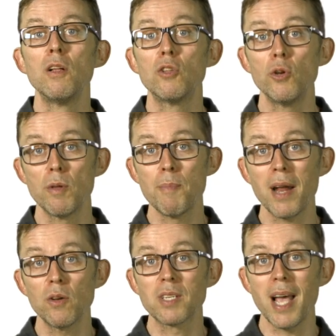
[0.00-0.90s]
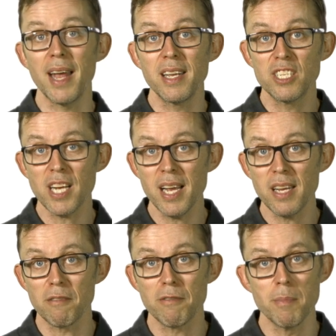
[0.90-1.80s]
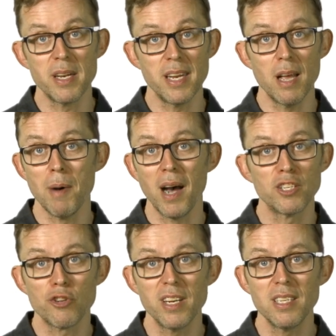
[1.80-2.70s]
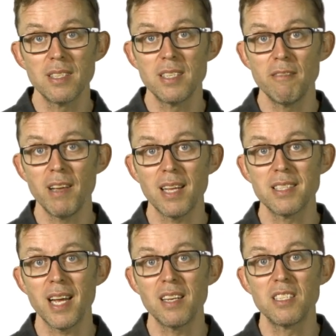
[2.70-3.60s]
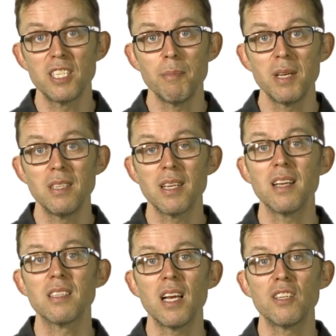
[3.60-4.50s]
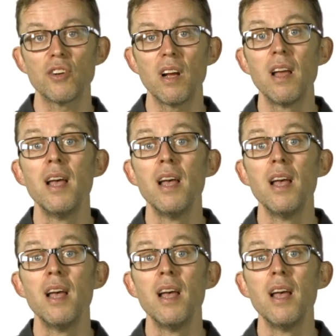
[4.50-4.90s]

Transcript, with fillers: Do the panels get any shading from nearby trees, TV antennas, chimneys, etc.?